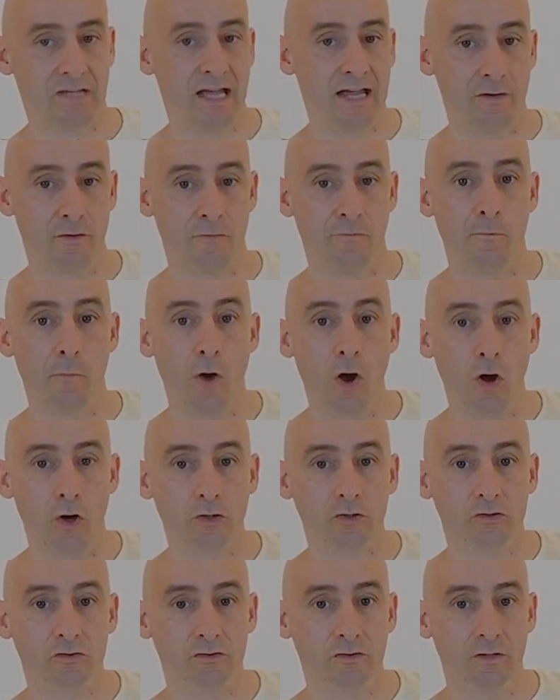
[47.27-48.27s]
kind of
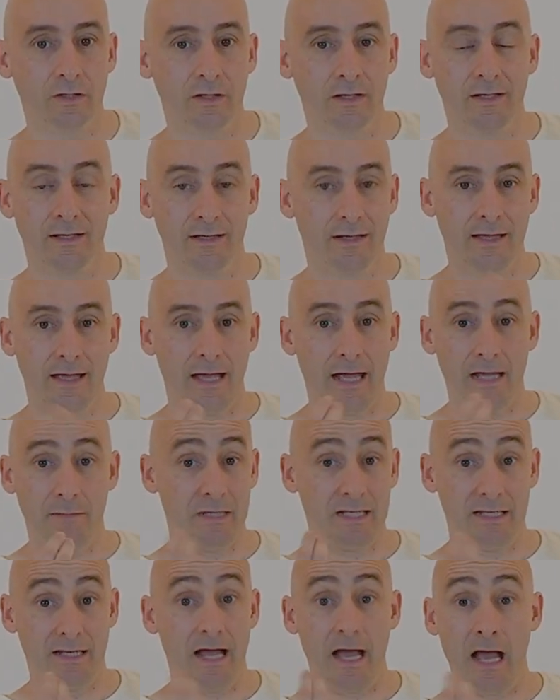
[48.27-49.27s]
box, I
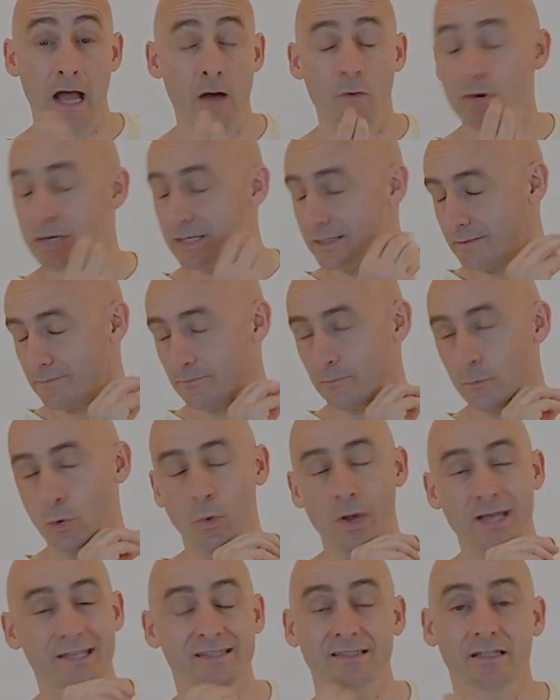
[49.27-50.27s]
mean, our
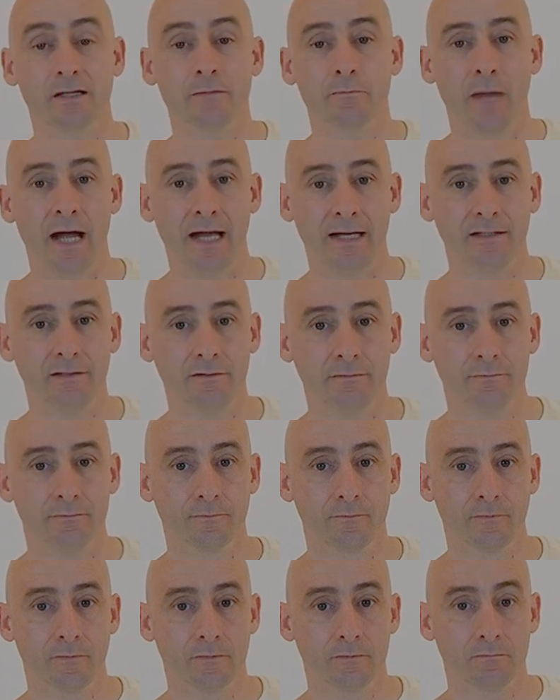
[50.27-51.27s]
Western mind,
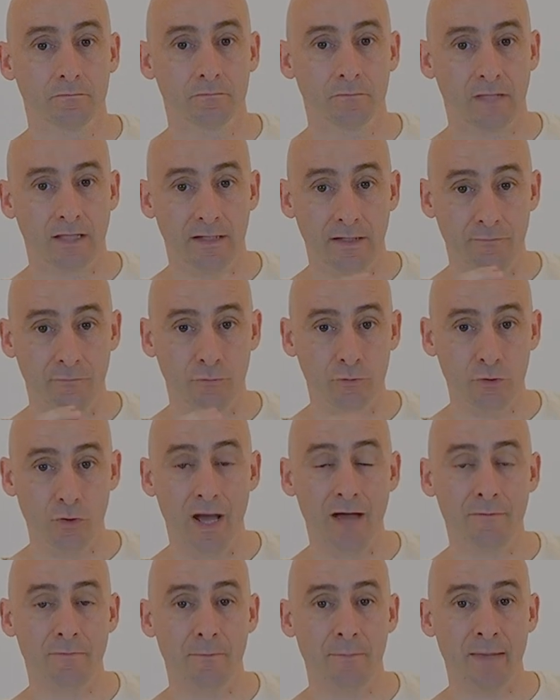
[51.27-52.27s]
if you
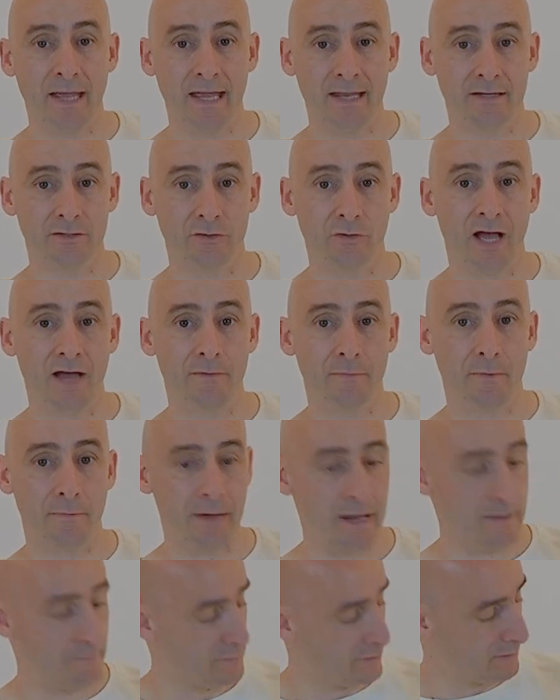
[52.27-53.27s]
have a pen and you have a
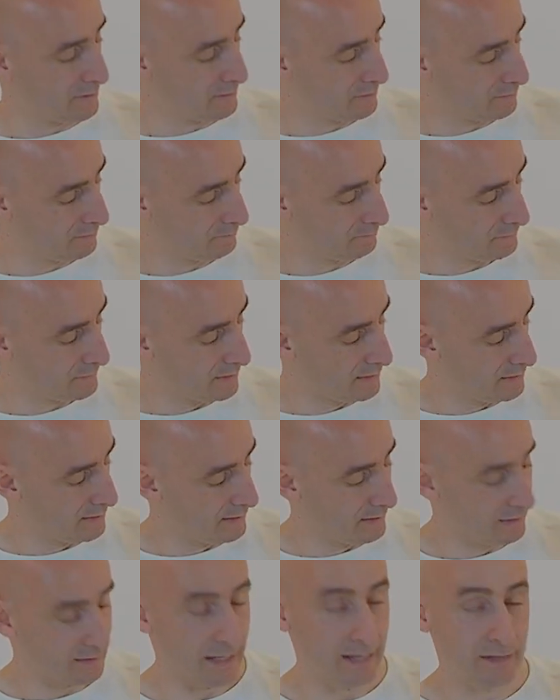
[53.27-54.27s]
paper,
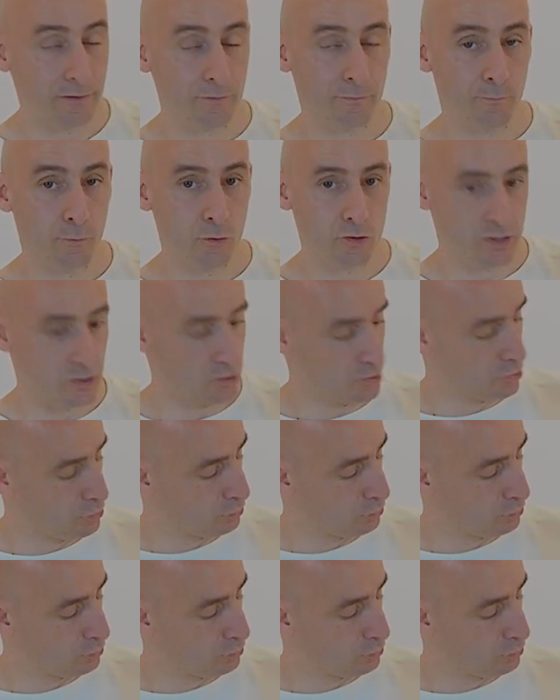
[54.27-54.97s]
it kind of pushes you